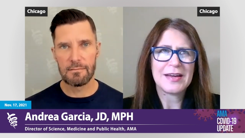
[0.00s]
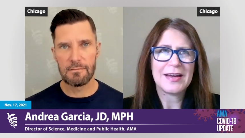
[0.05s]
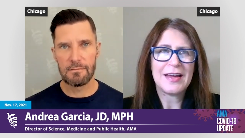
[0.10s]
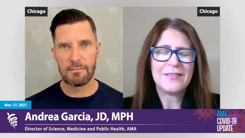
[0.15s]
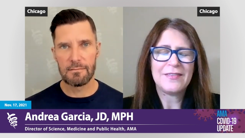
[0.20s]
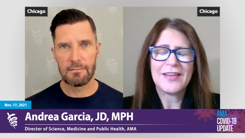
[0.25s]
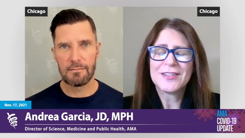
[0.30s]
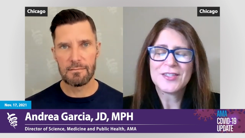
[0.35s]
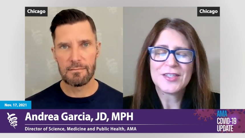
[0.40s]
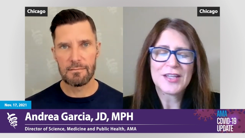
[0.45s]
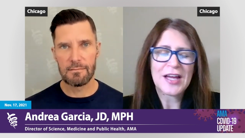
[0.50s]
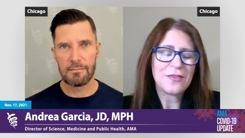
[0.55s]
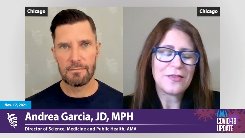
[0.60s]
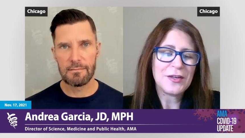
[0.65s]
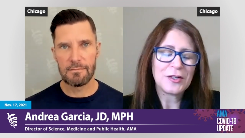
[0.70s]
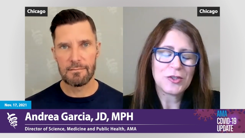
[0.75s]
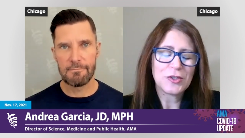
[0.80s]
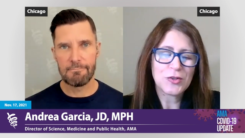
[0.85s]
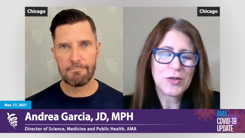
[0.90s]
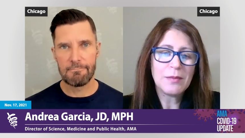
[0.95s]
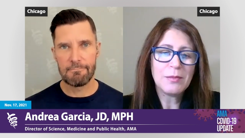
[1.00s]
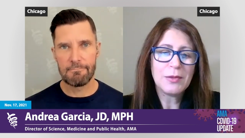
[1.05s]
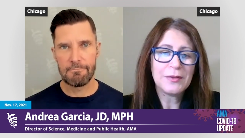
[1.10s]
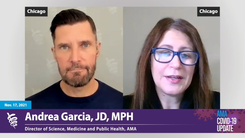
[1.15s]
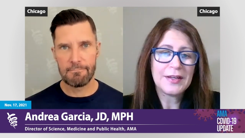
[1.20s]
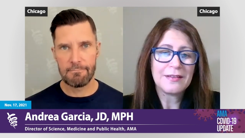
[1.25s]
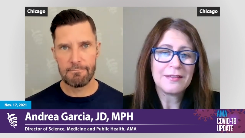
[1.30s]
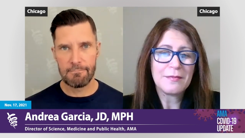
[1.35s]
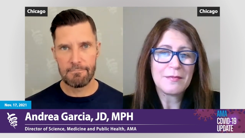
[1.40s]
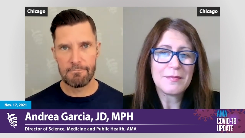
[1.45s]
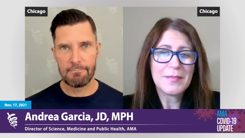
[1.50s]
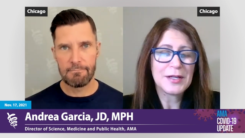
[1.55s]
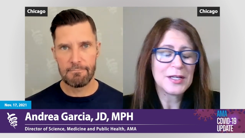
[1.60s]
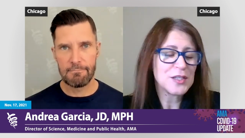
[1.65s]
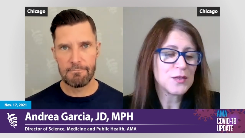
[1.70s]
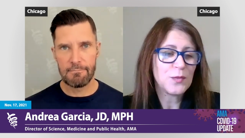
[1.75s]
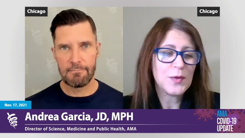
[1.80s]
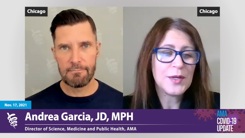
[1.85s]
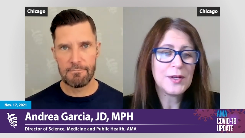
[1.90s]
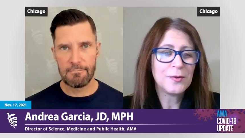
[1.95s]
Speaker 1: and that's, I think, troubling
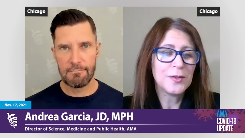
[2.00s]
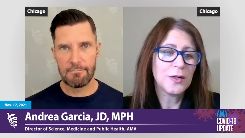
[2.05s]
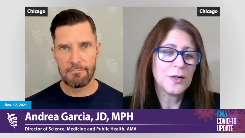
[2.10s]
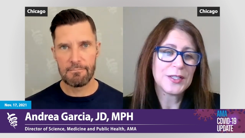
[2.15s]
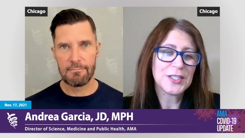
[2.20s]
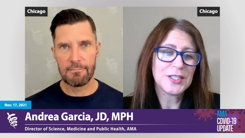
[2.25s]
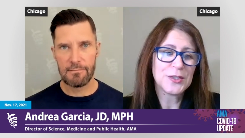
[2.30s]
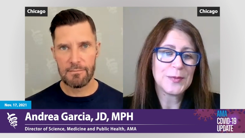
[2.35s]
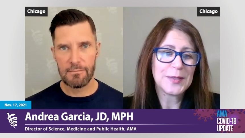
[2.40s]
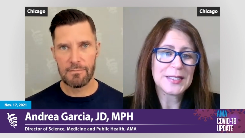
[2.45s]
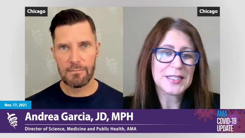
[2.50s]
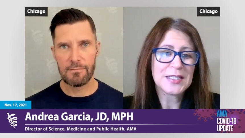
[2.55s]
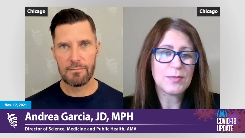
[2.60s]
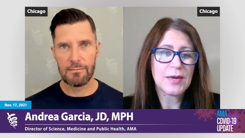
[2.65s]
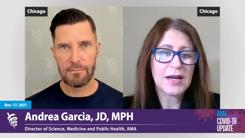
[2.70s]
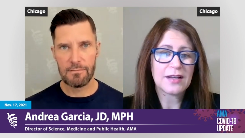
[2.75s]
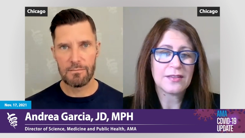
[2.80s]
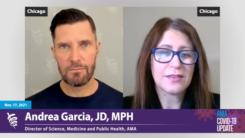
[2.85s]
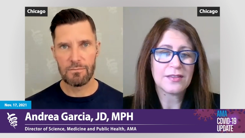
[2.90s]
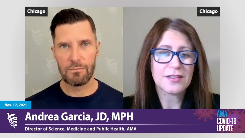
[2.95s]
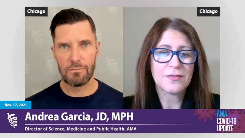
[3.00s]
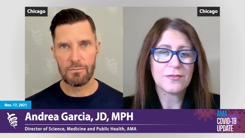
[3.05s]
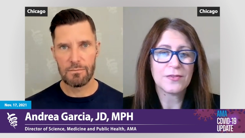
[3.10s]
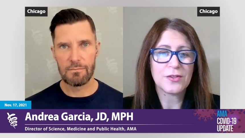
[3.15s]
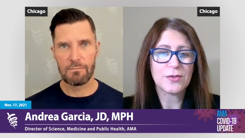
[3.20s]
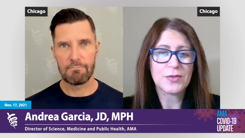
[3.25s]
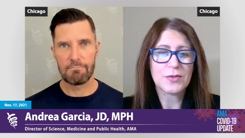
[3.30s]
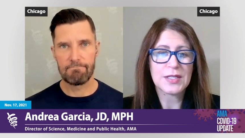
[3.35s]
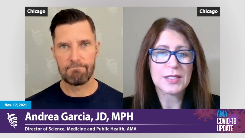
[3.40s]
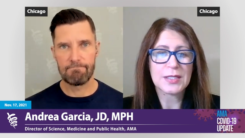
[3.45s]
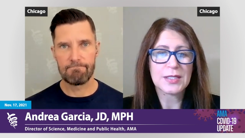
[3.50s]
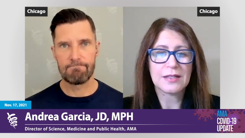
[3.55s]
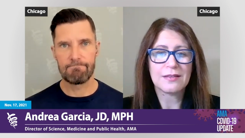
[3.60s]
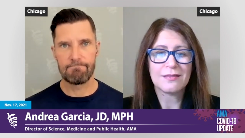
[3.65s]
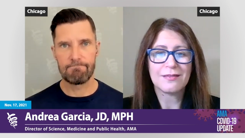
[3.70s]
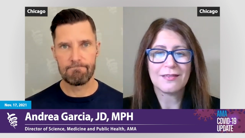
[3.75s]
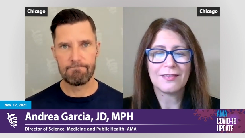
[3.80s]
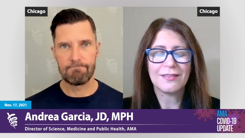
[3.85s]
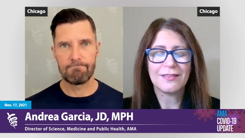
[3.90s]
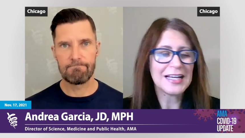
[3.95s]
because we don't know what to expect this flu
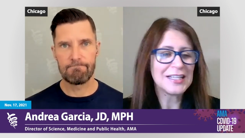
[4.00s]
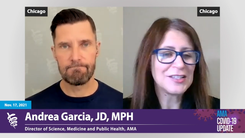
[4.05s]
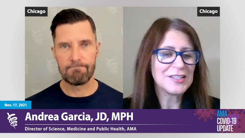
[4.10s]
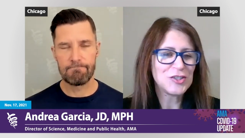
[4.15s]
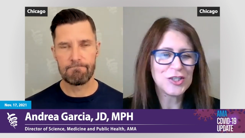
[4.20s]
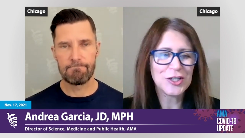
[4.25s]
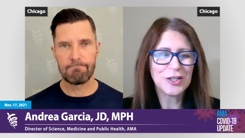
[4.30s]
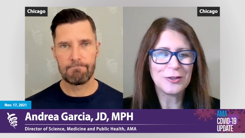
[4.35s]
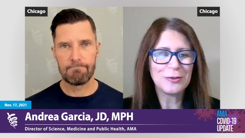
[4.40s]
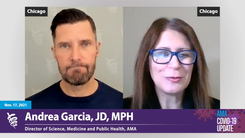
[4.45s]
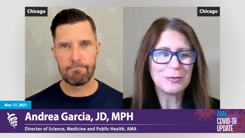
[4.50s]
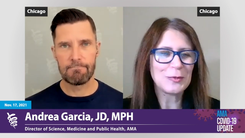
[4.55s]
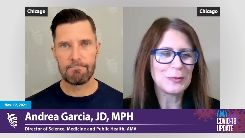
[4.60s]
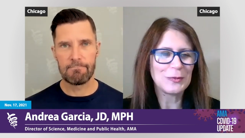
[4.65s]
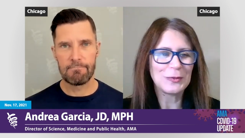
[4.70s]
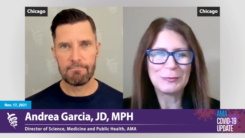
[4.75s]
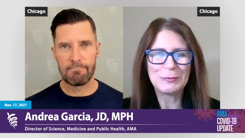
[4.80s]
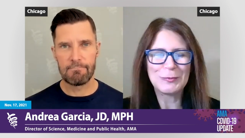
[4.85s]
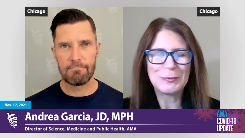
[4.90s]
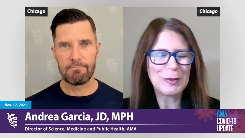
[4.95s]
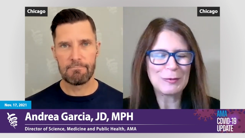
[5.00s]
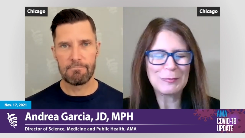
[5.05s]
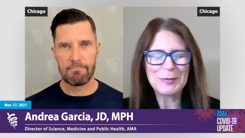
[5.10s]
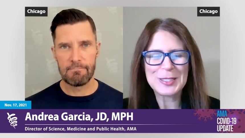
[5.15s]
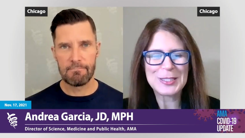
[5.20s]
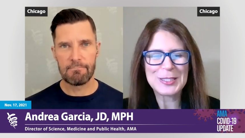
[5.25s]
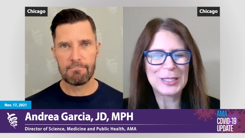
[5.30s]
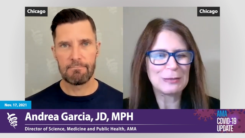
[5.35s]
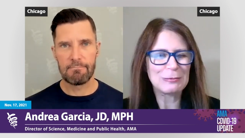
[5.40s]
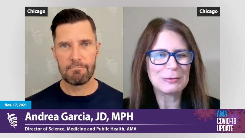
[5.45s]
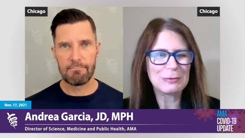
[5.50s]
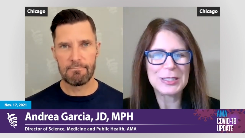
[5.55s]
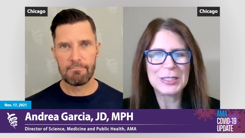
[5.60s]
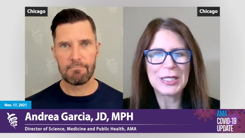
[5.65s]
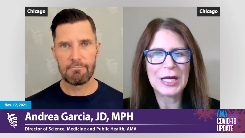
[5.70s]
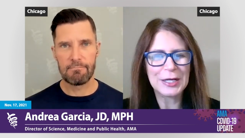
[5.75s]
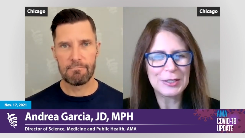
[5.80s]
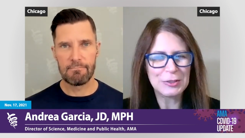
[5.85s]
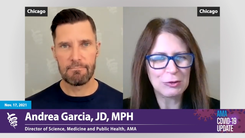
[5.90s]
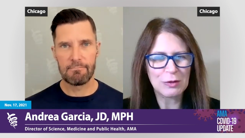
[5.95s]
season. Last year, what we saw was
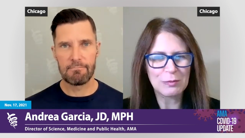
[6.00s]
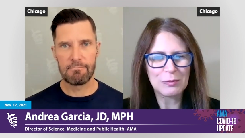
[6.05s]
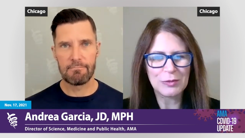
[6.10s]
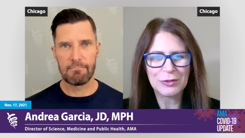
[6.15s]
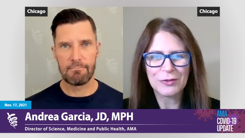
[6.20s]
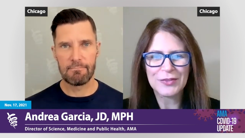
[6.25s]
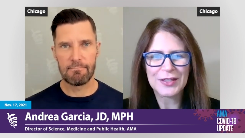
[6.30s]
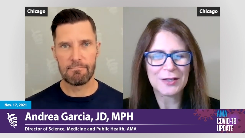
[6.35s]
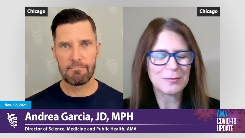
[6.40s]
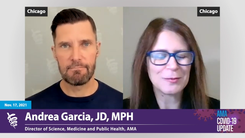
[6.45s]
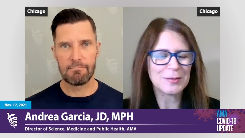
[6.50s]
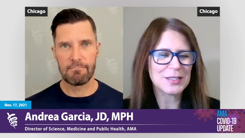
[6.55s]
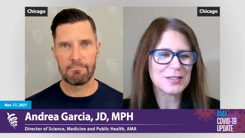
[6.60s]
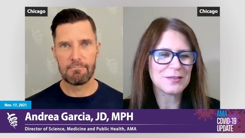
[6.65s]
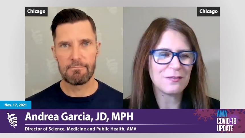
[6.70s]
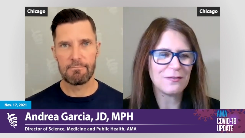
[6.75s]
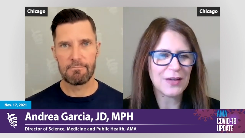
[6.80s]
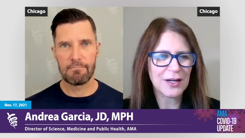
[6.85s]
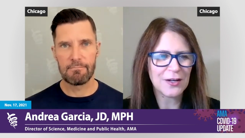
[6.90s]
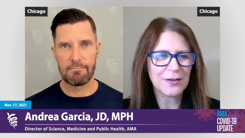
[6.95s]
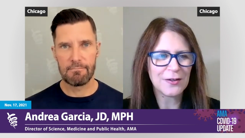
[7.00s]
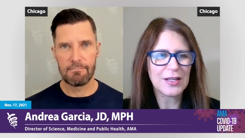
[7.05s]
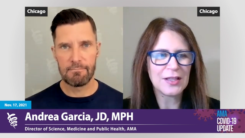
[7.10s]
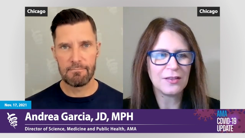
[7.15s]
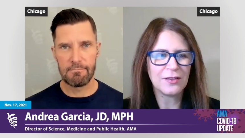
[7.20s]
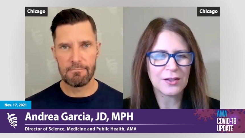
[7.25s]
not normal. There was very